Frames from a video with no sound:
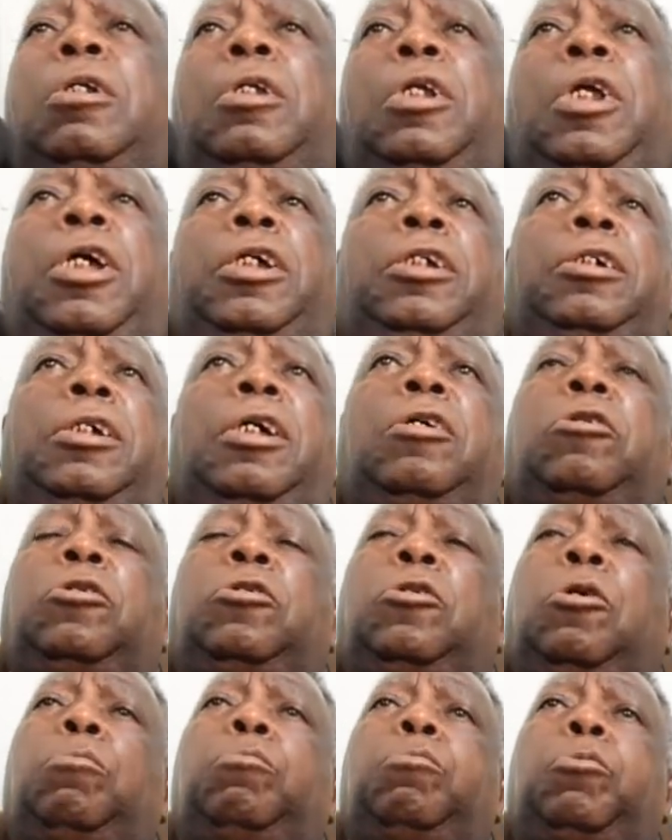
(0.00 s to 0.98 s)
Nigeria
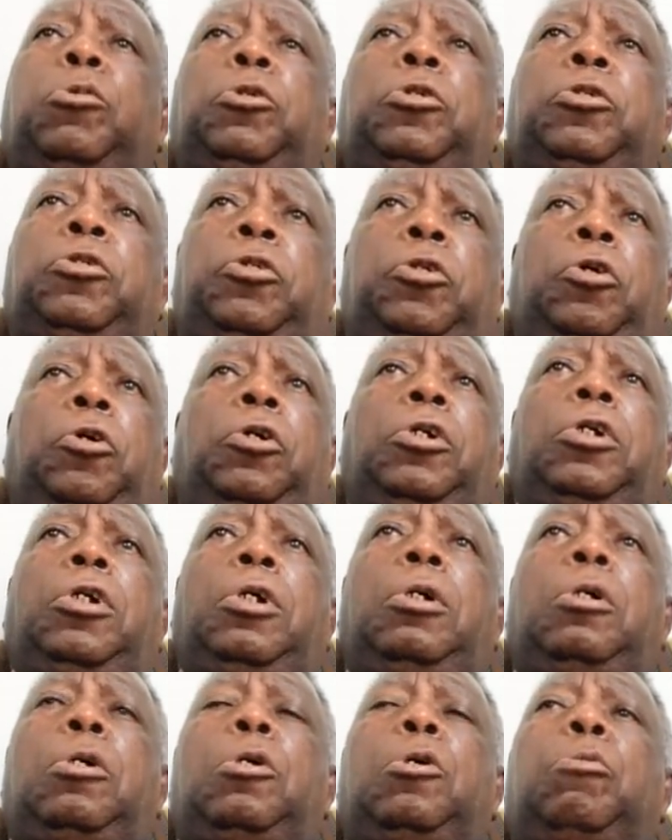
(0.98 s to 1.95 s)
does not produce drugs,
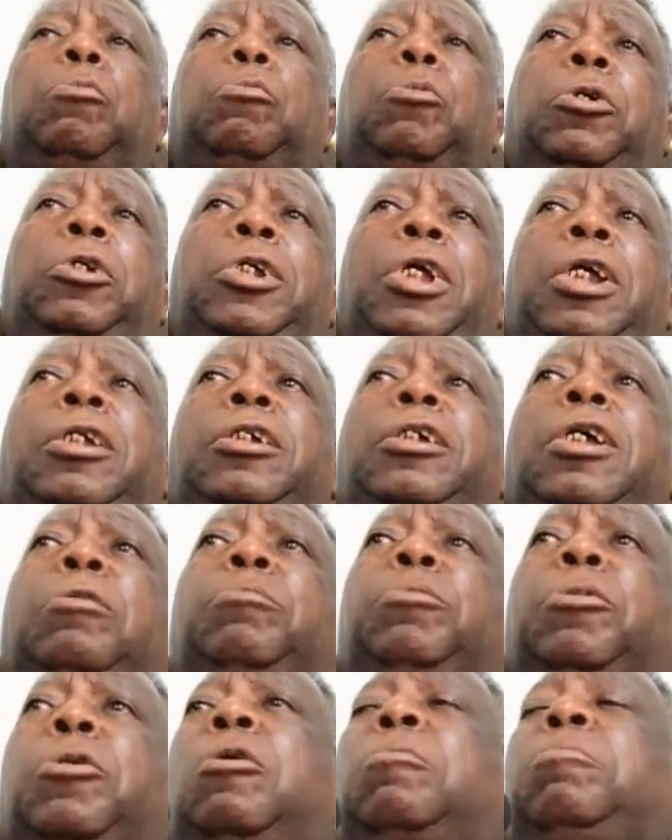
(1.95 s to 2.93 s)
but Nigeria
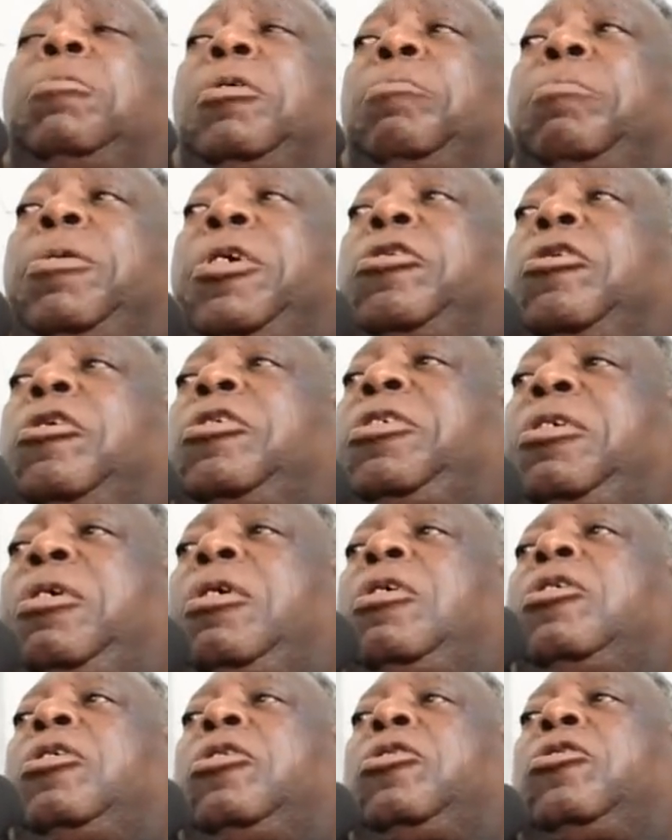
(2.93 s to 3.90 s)
has become a major
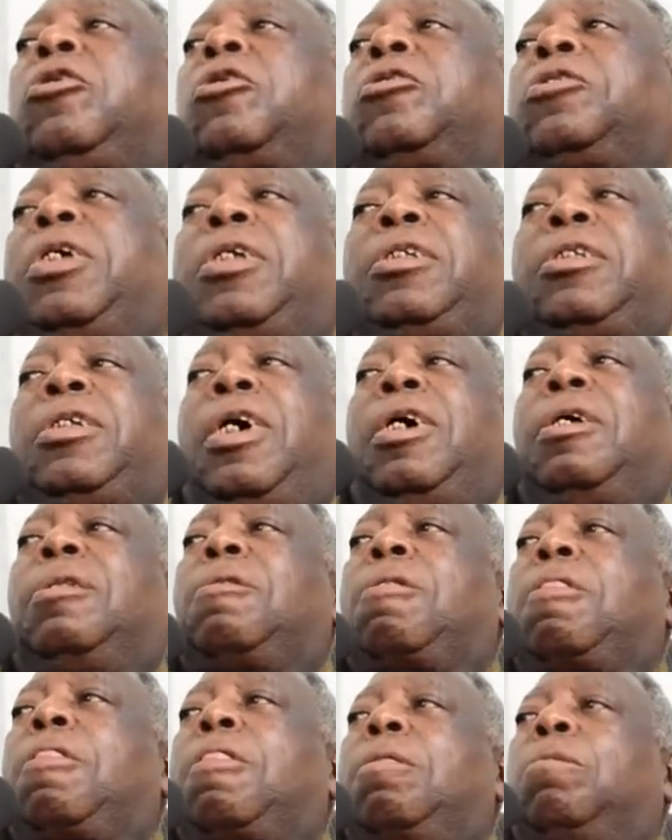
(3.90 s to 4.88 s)
drug center.
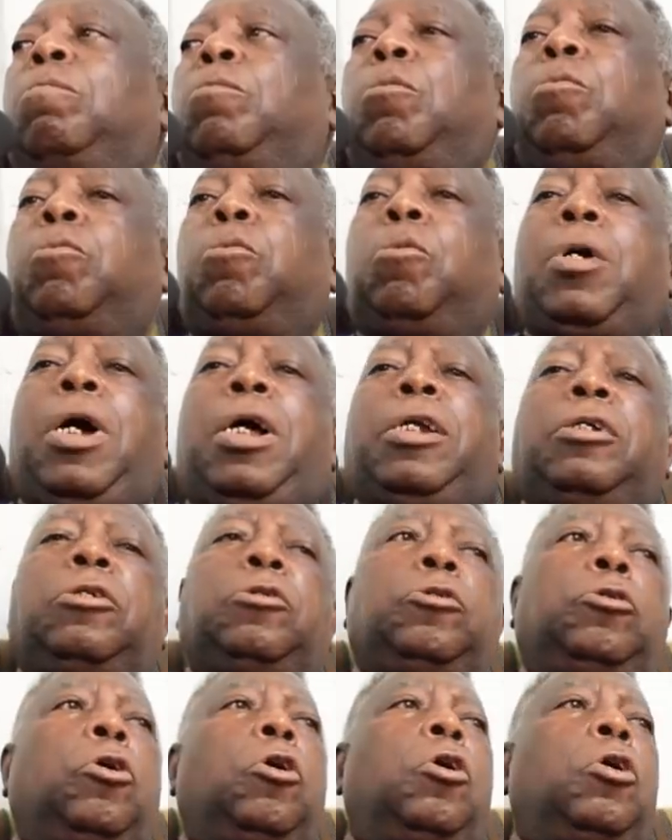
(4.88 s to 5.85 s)
People carry
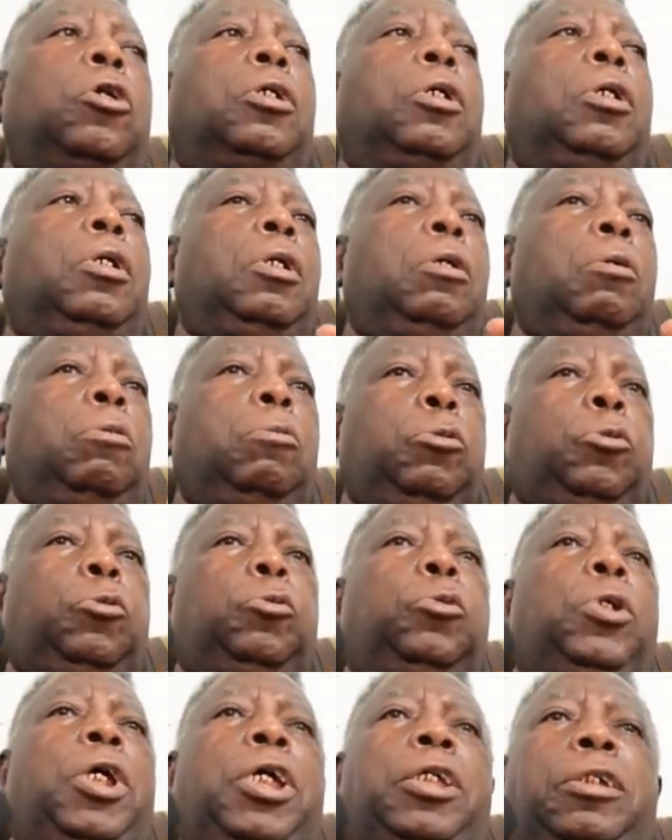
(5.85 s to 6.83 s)
drug
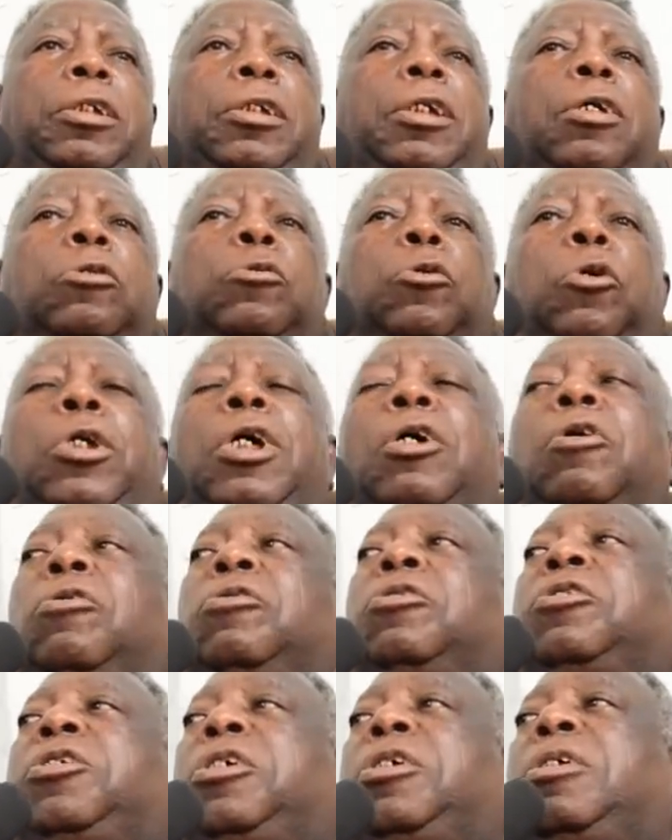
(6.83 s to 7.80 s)
through Nigeria to other
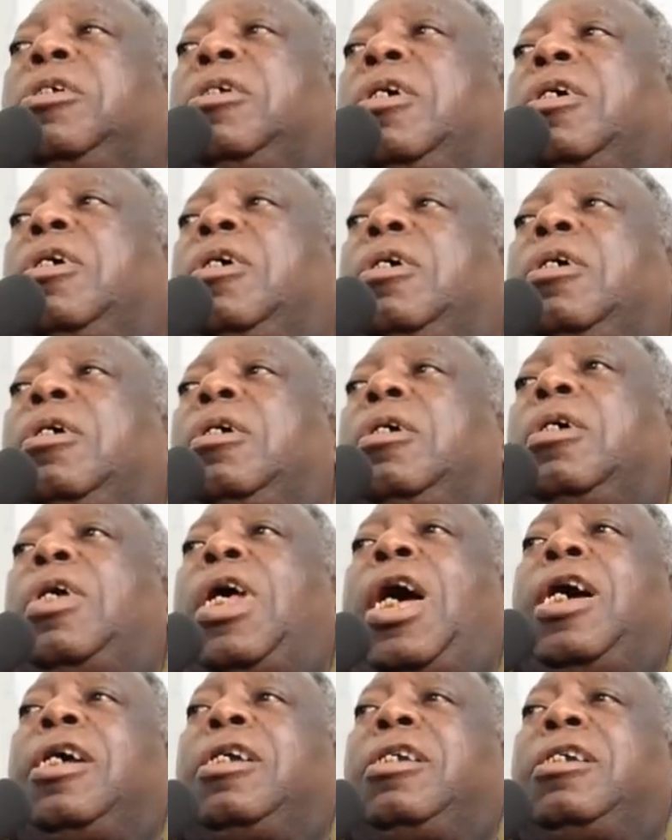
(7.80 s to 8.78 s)
countries,
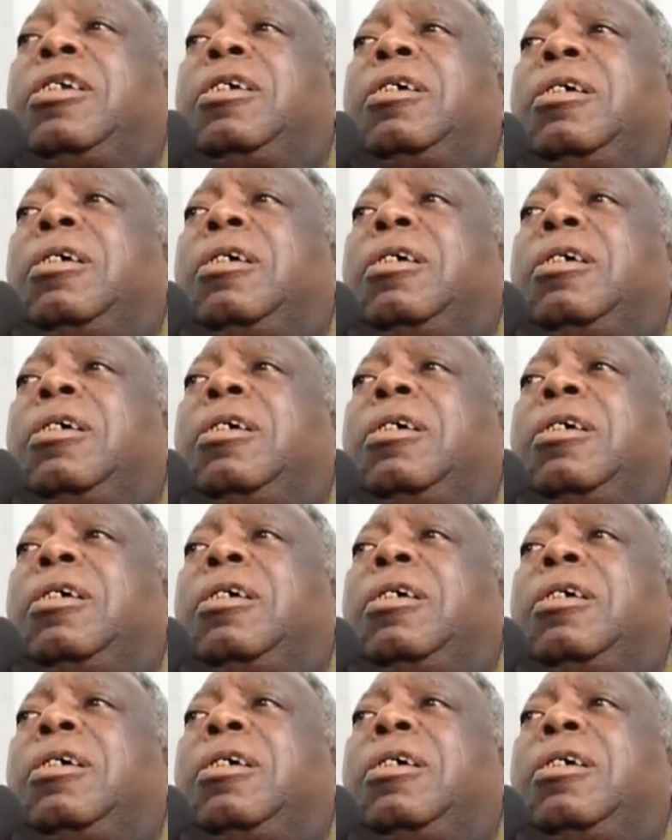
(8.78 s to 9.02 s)
and